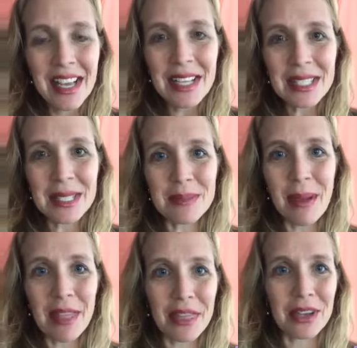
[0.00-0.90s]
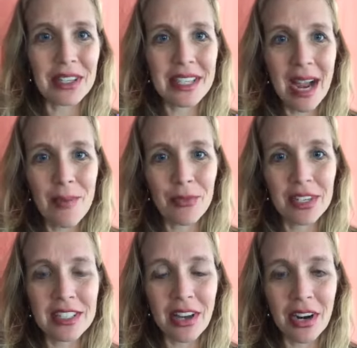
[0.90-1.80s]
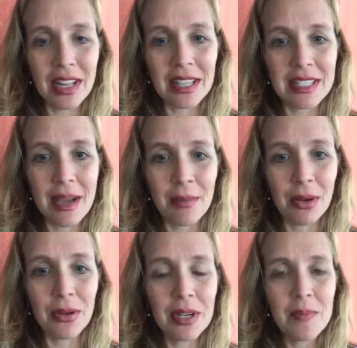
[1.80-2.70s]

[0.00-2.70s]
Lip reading: This is my third time restarting the demo.